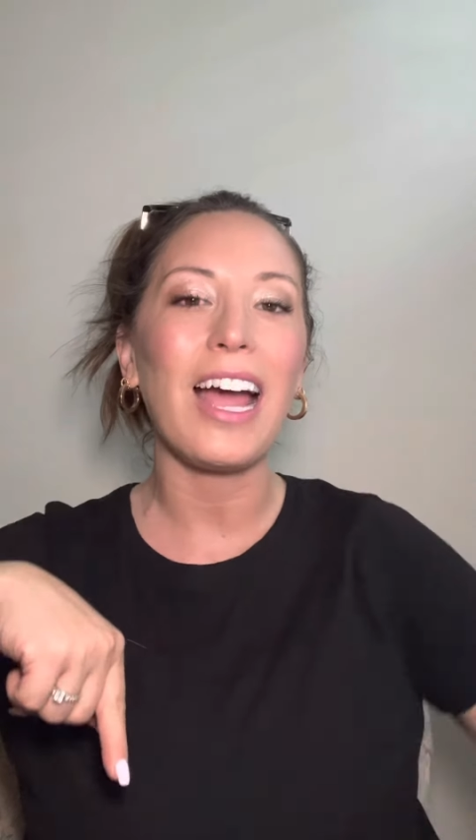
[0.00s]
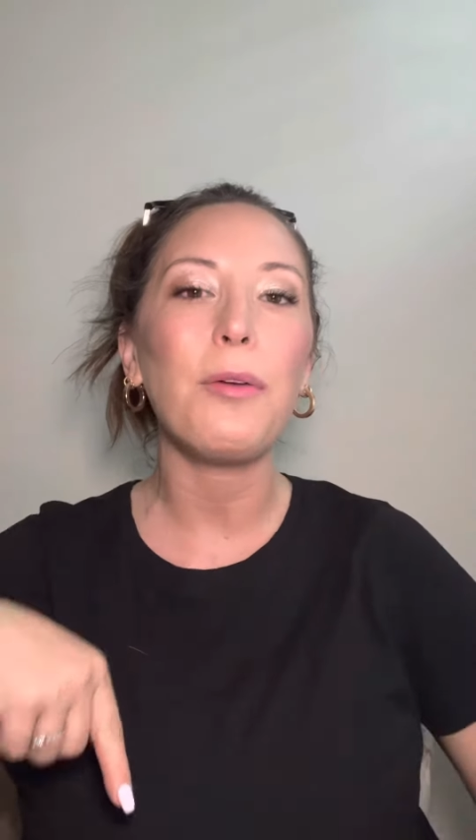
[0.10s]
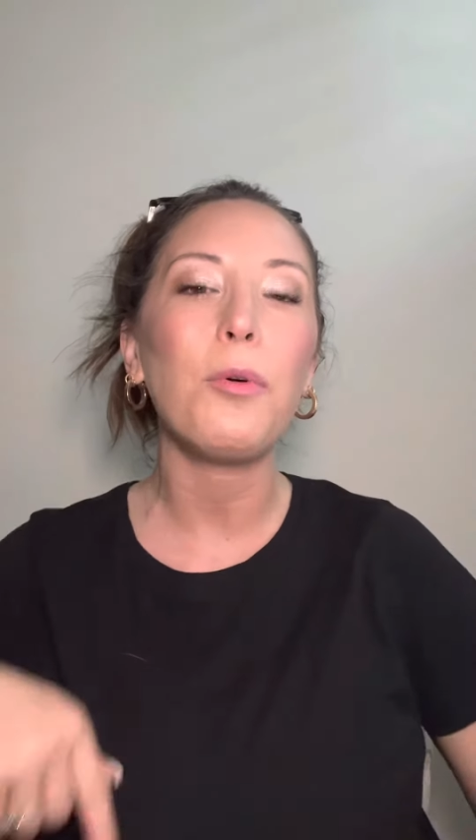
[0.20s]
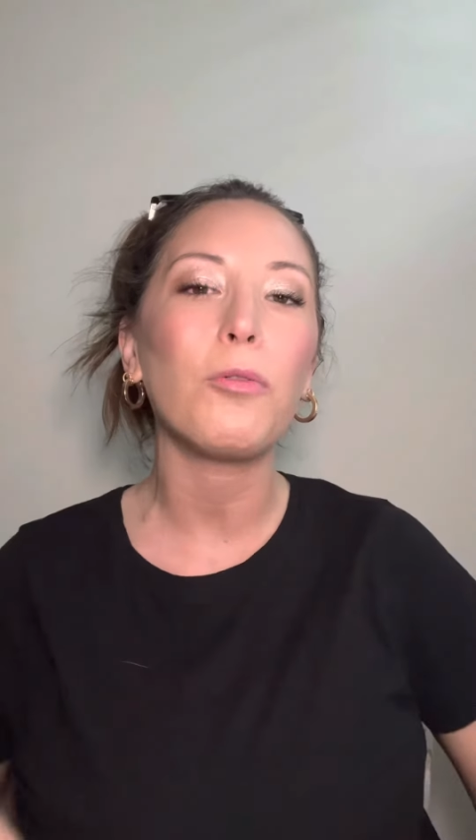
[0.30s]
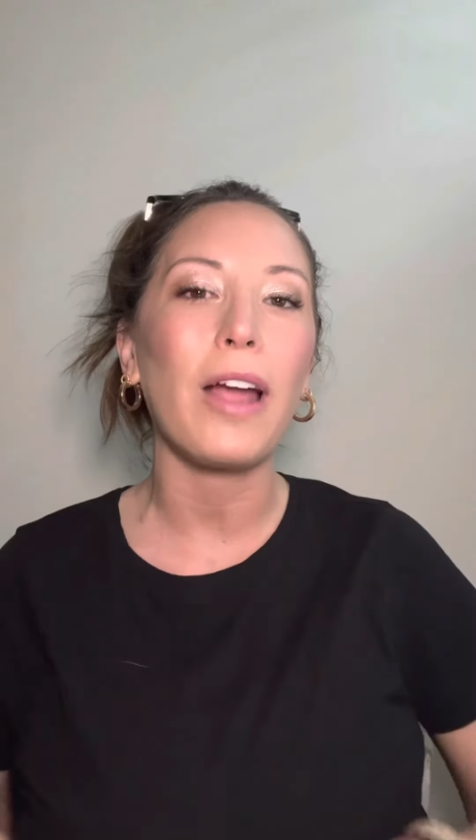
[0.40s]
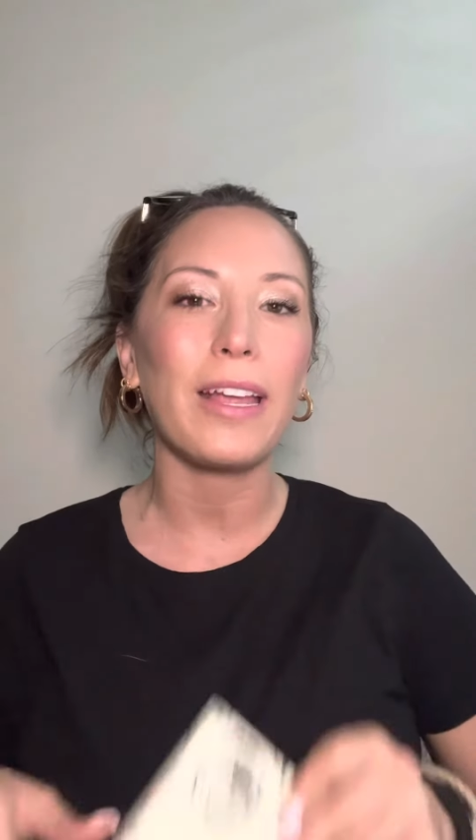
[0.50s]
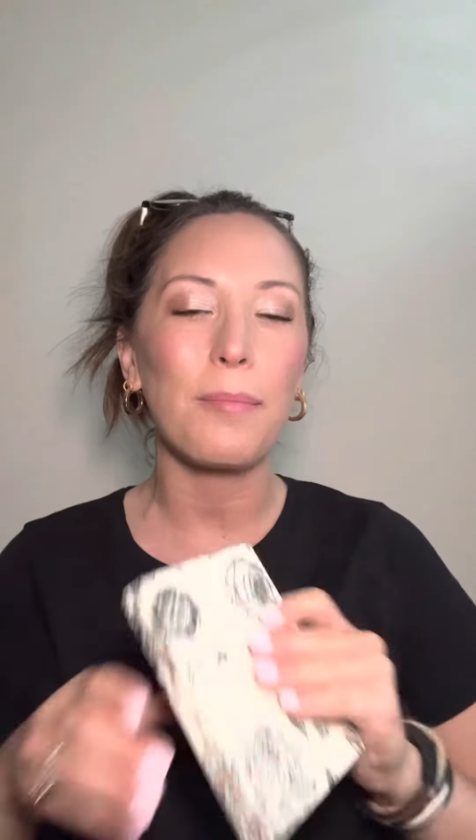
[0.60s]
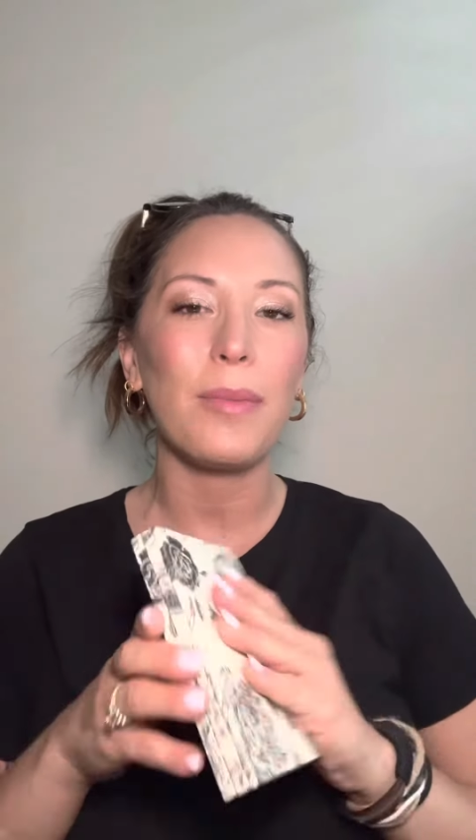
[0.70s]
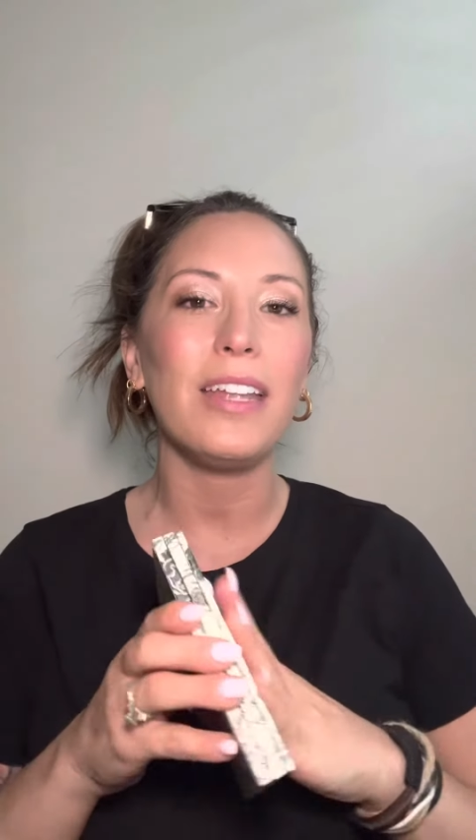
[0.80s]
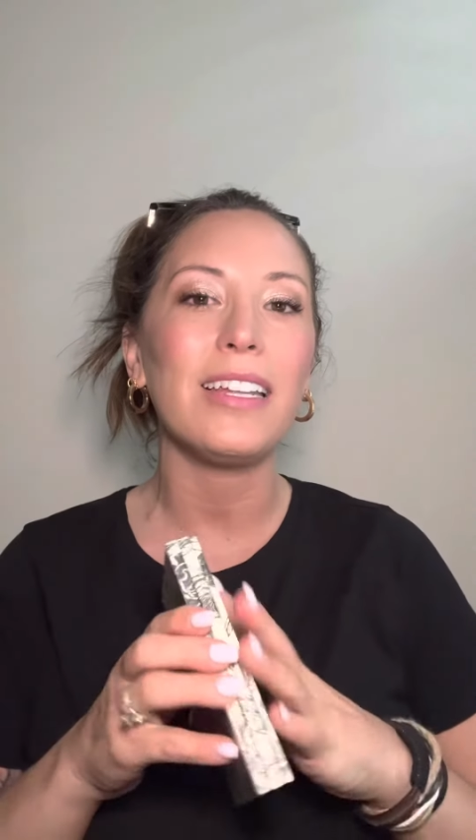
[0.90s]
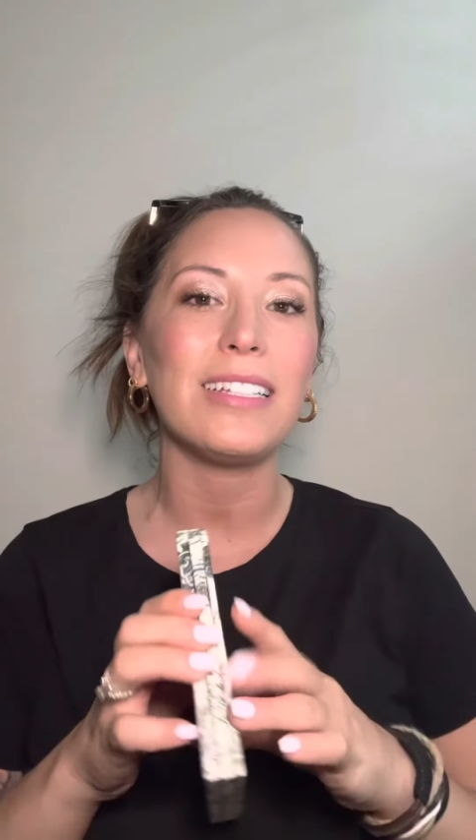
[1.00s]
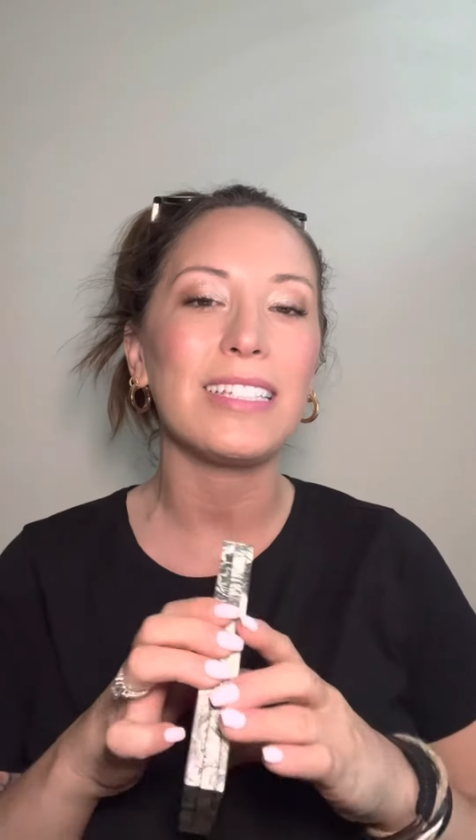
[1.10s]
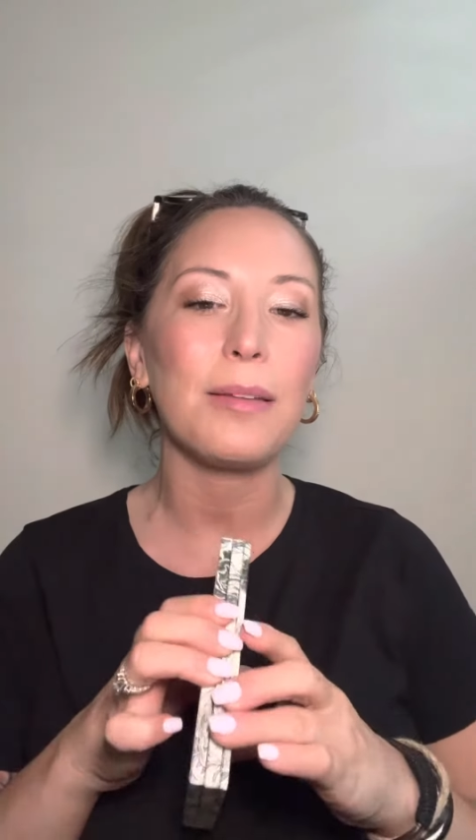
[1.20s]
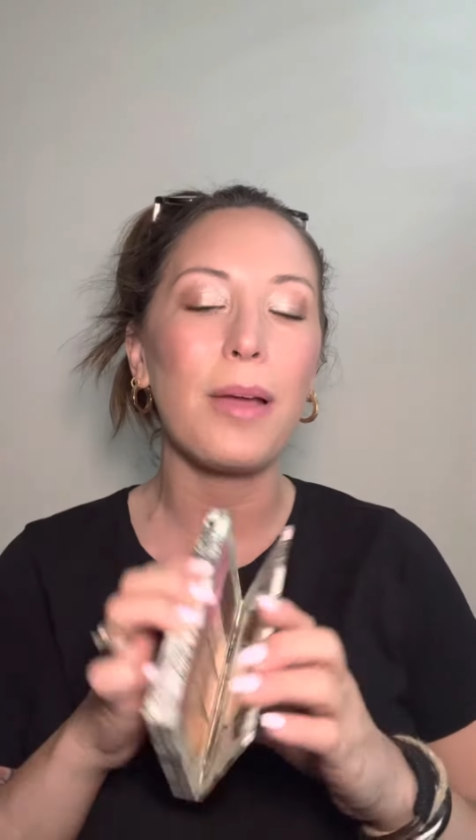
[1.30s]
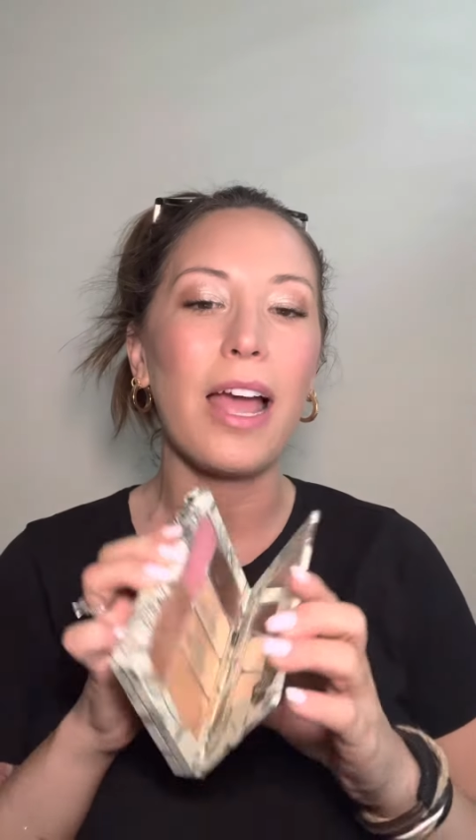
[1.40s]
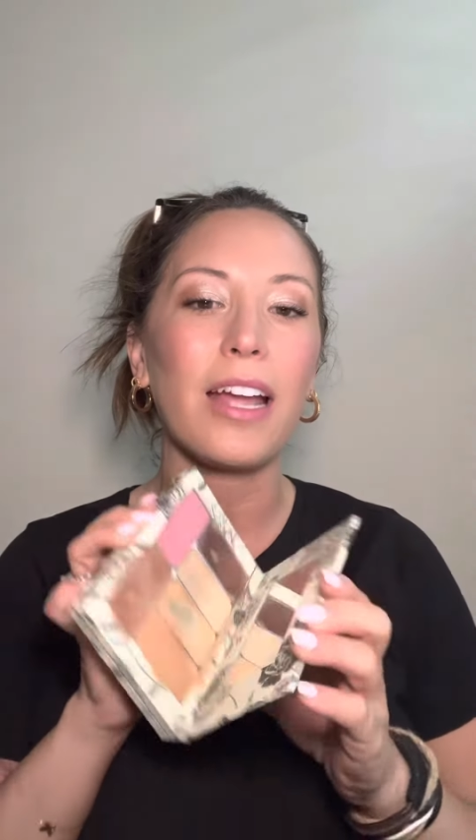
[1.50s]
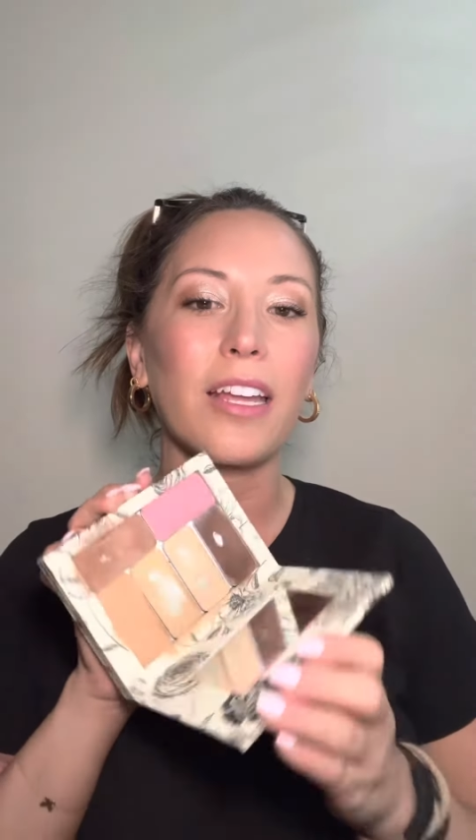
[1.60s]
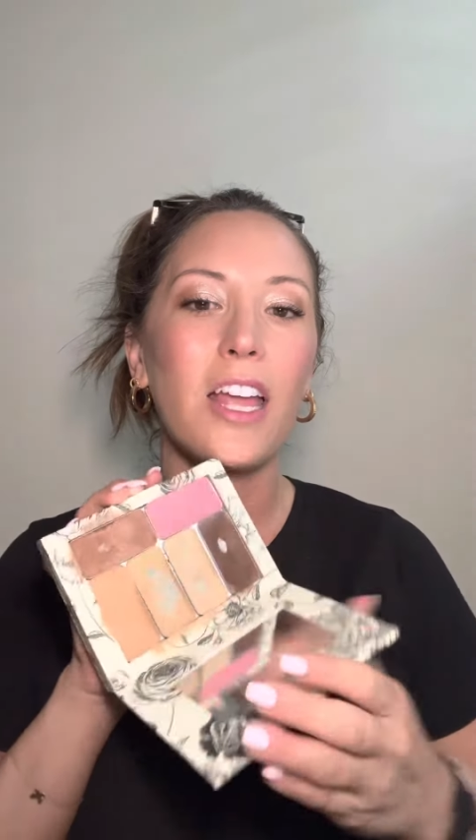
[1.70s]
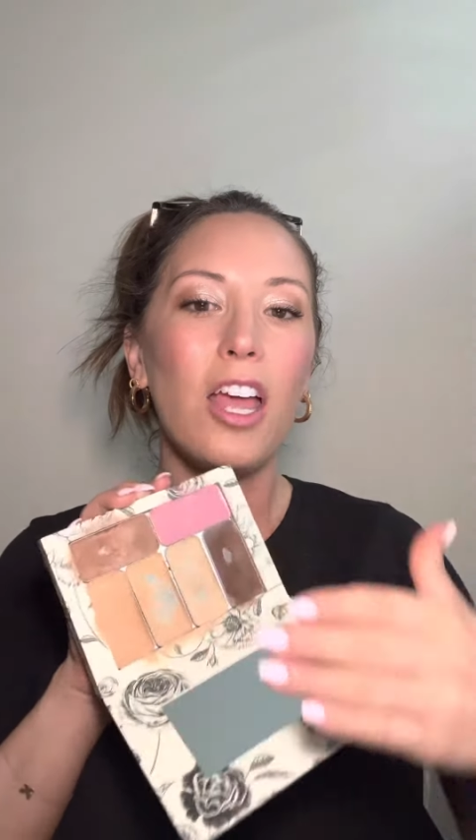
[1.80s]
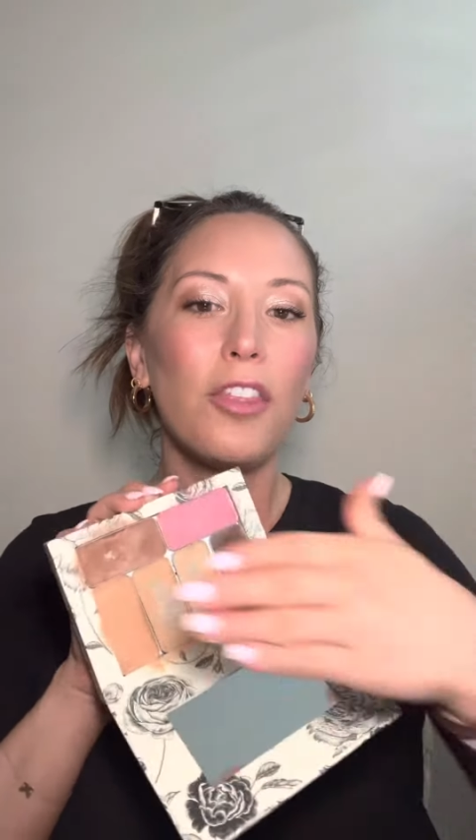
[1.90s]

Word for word: I will recommend and send back